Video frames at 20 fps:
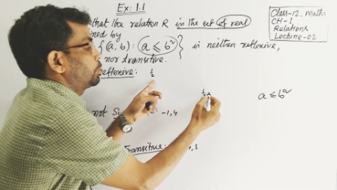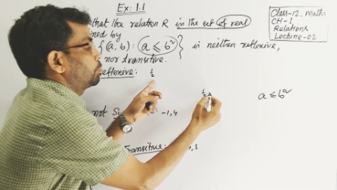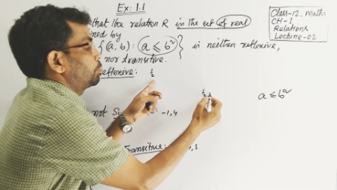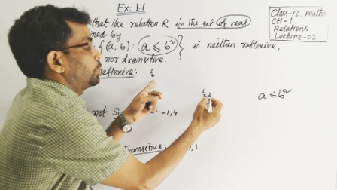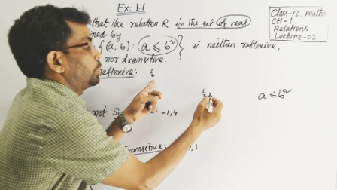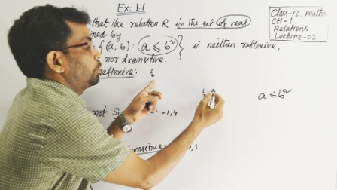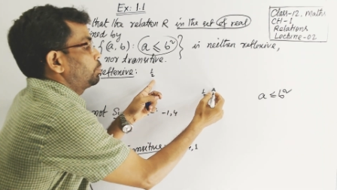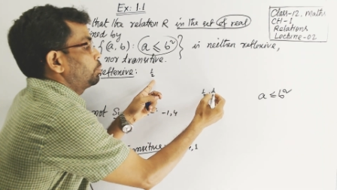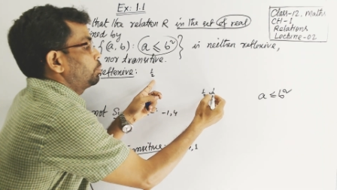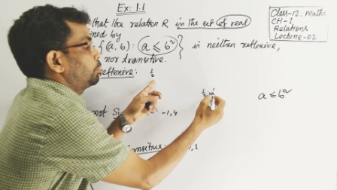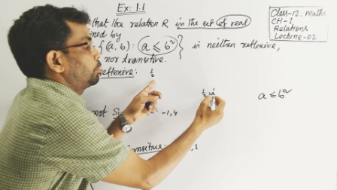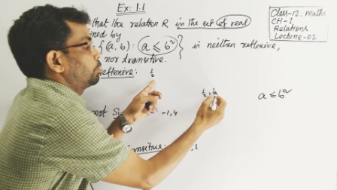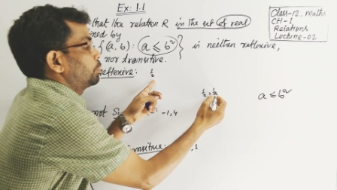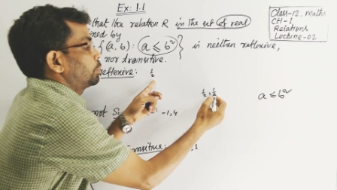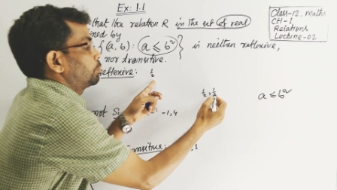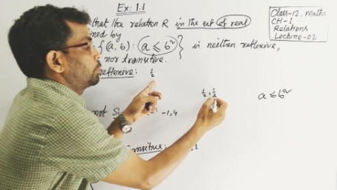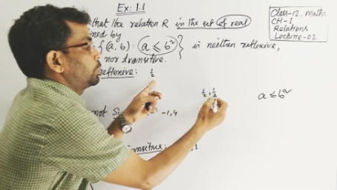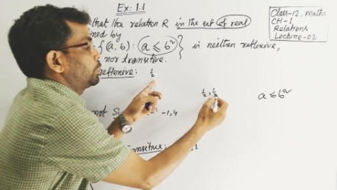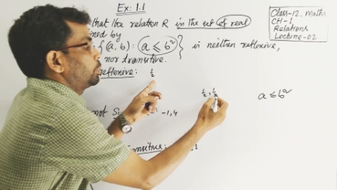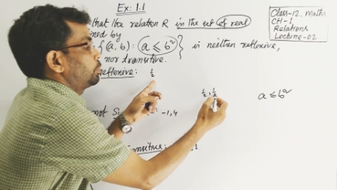by
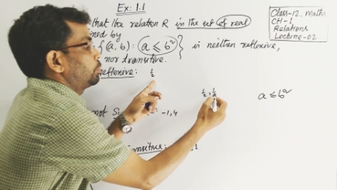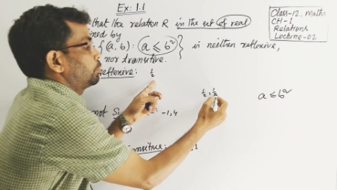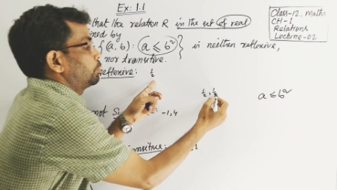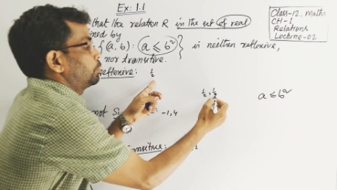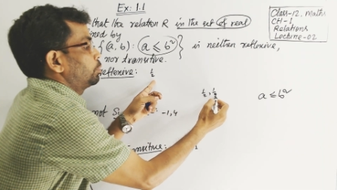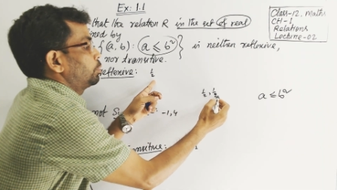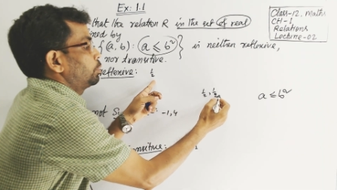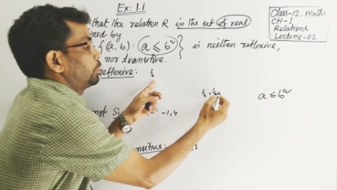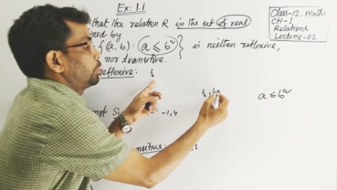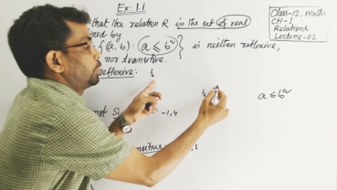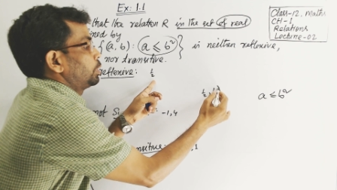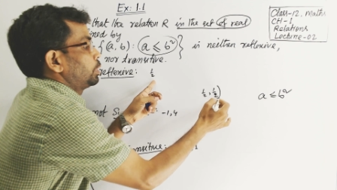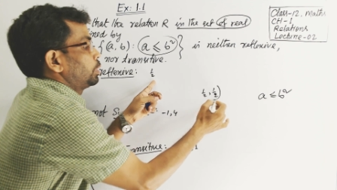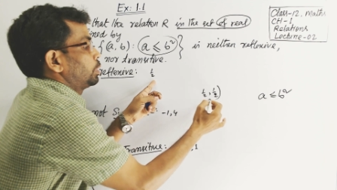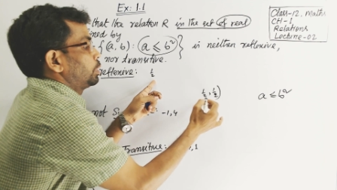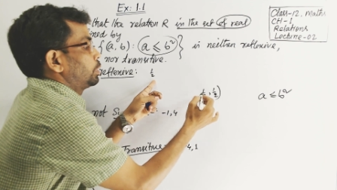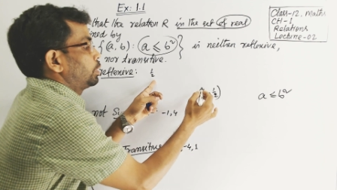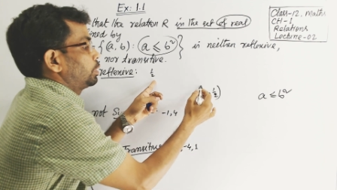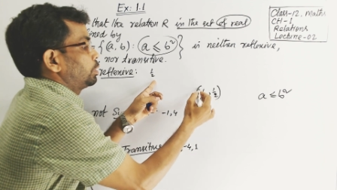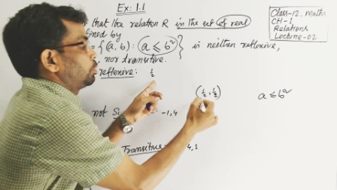2
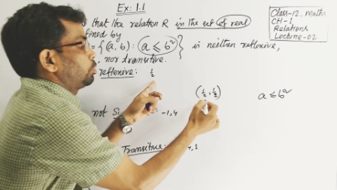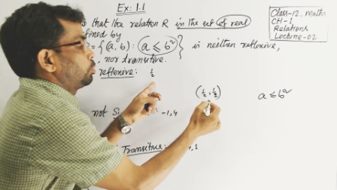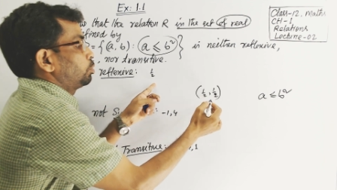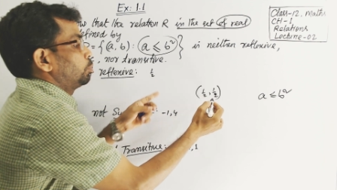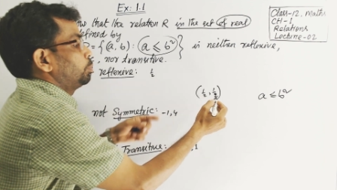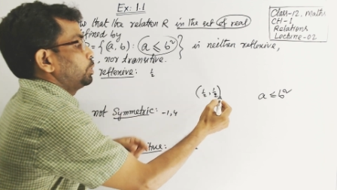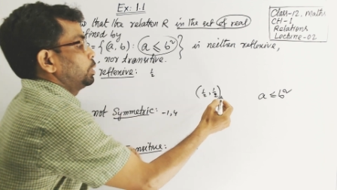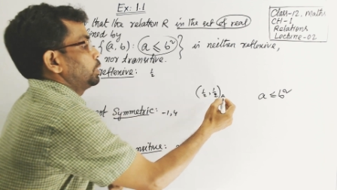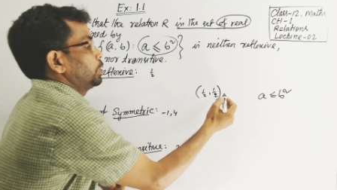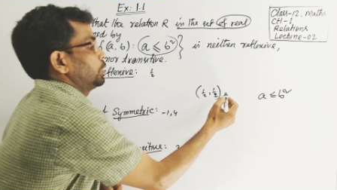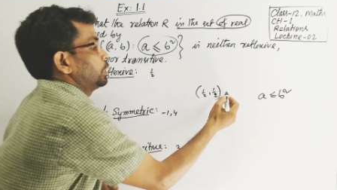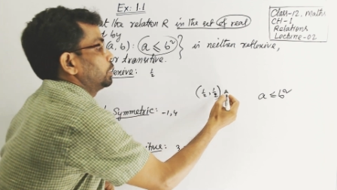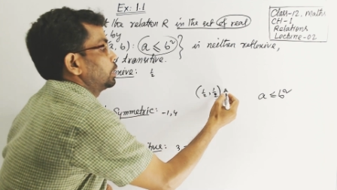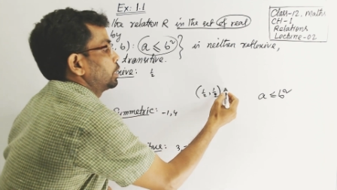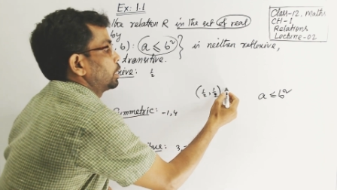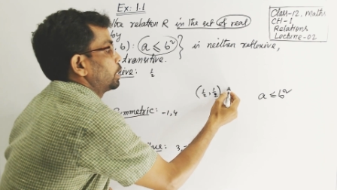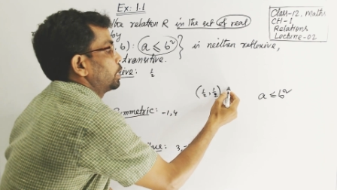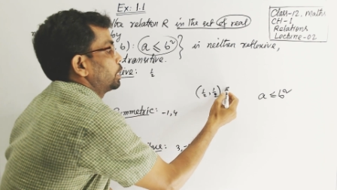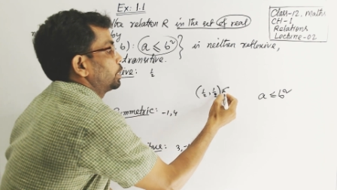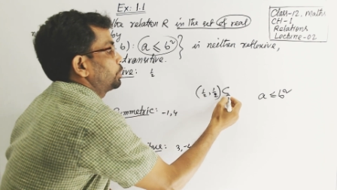to be in the
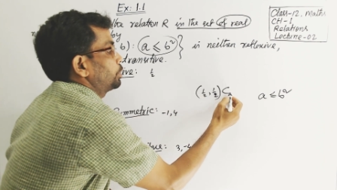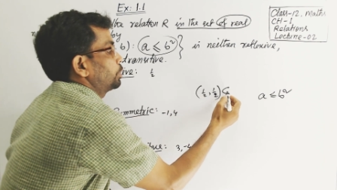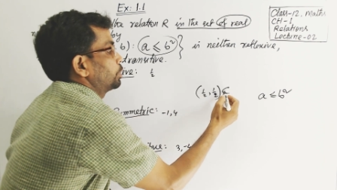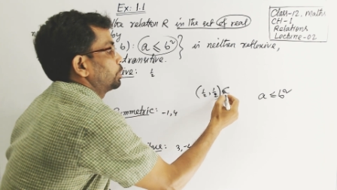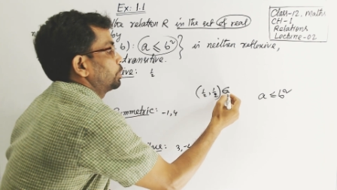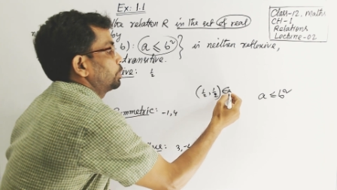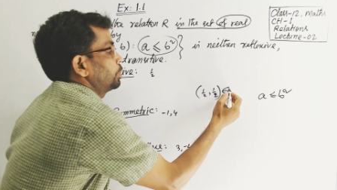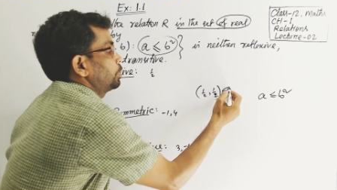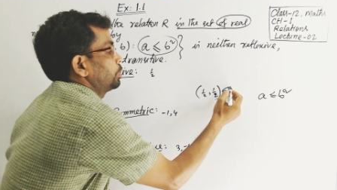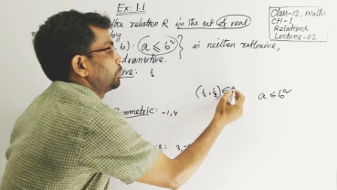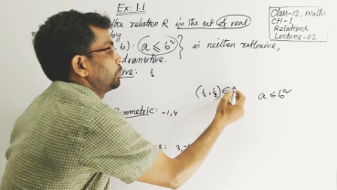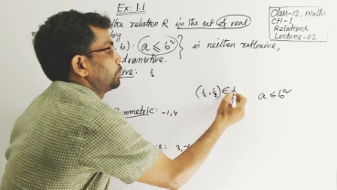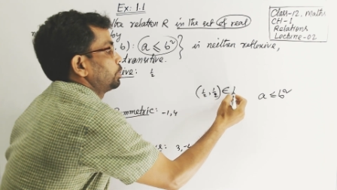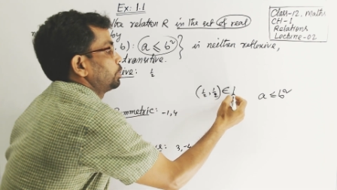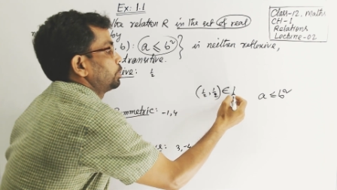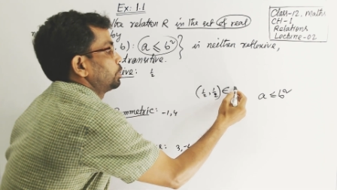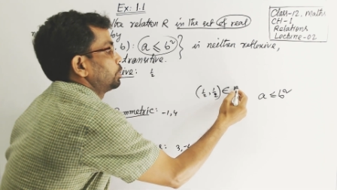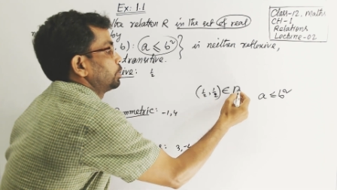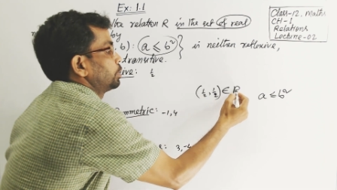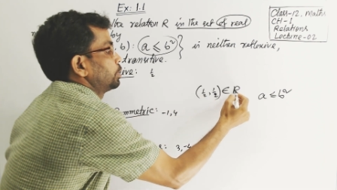relation,
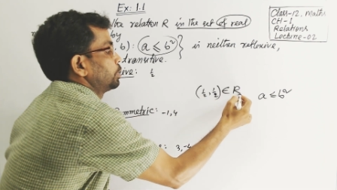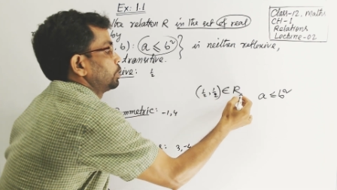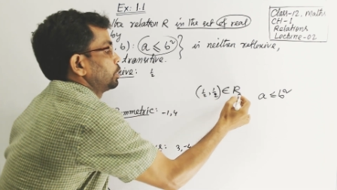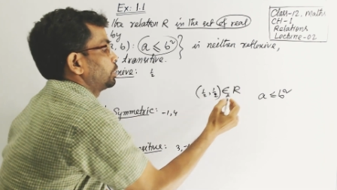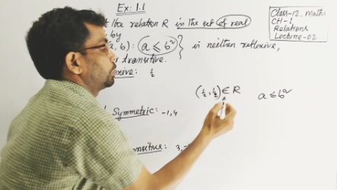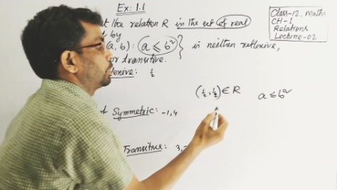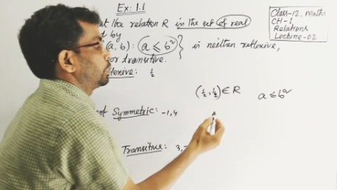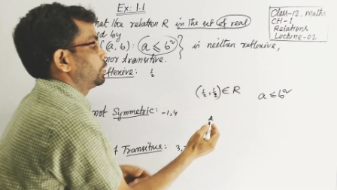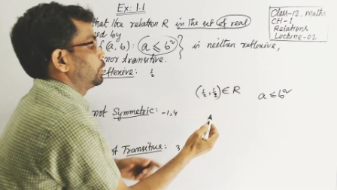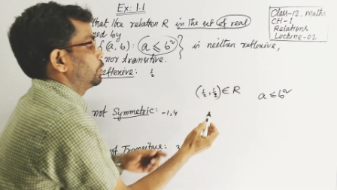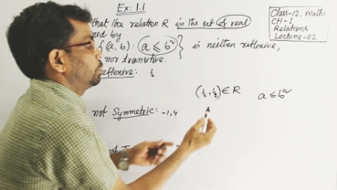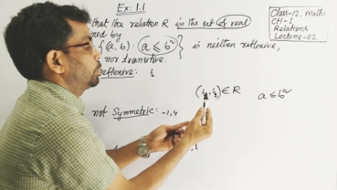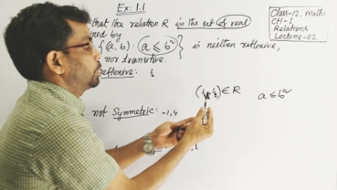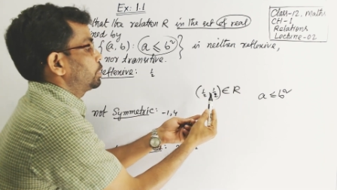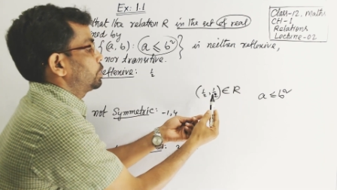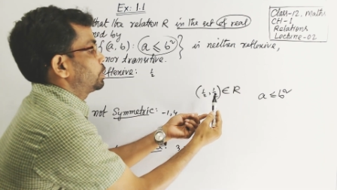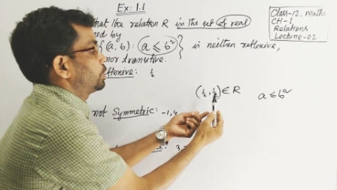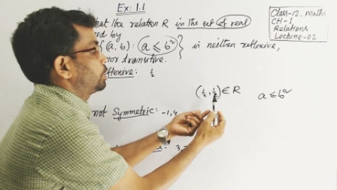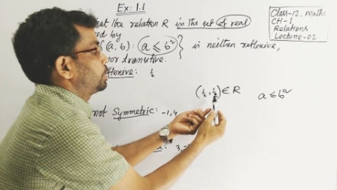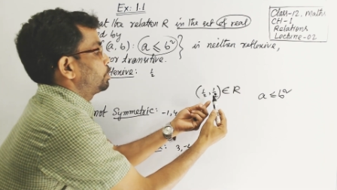they
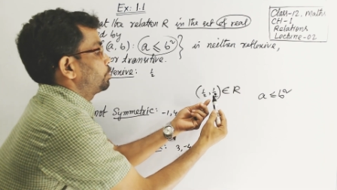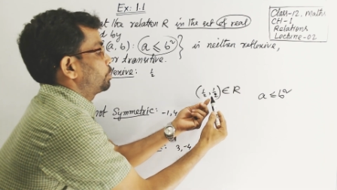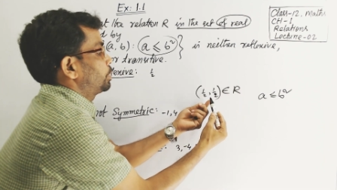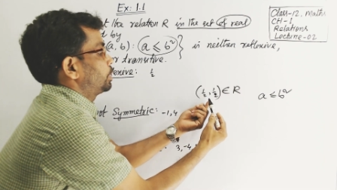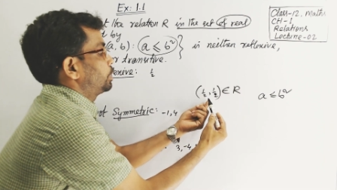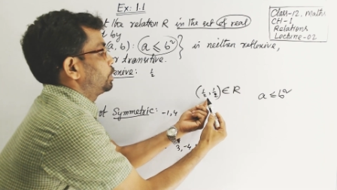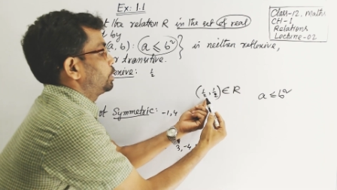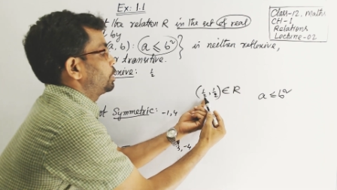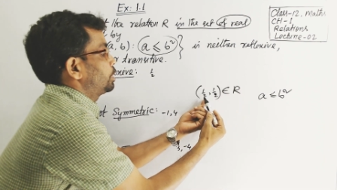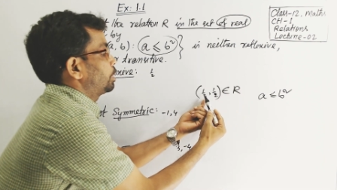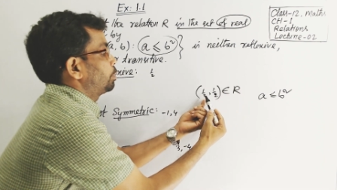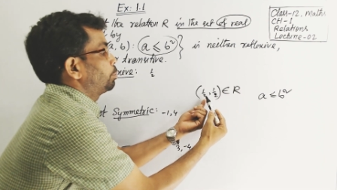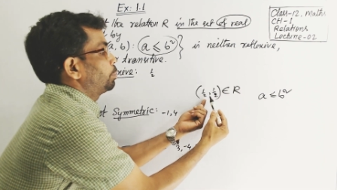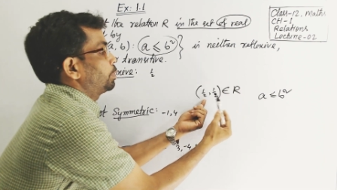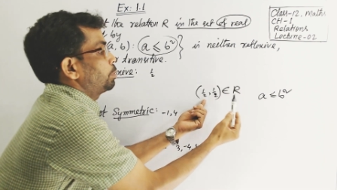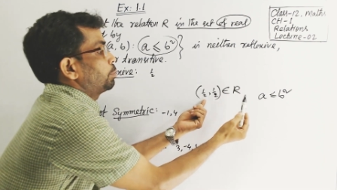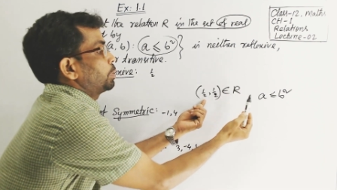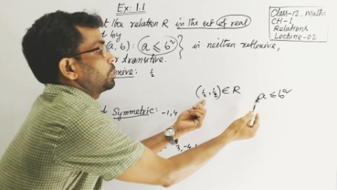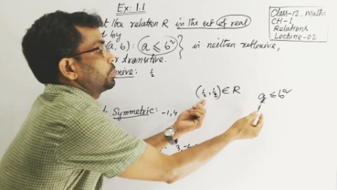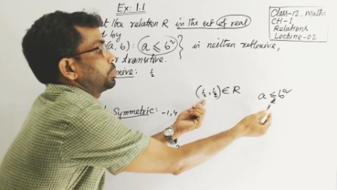must satisfy, this
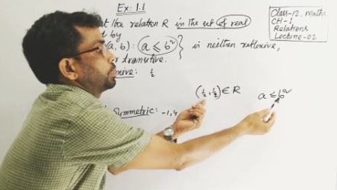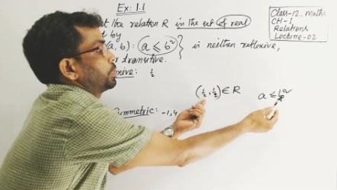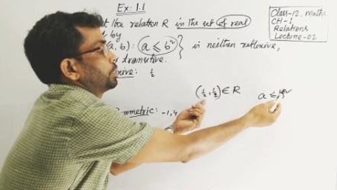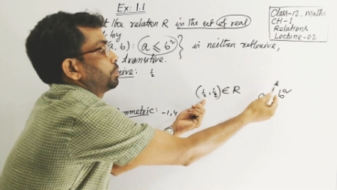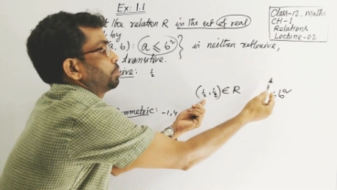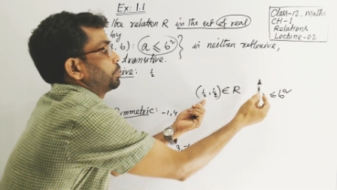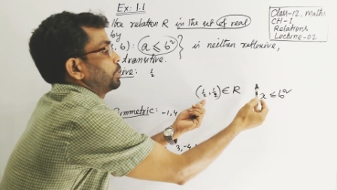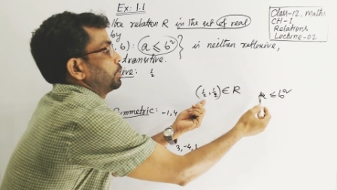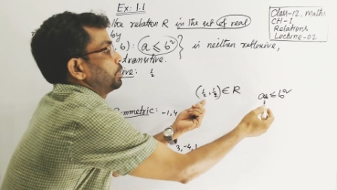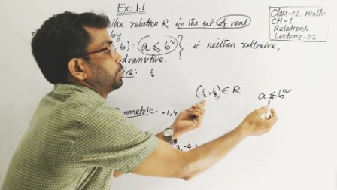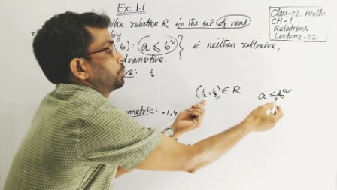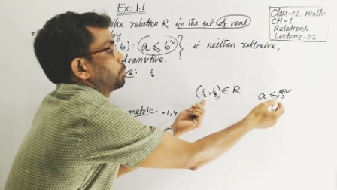number must satisfy this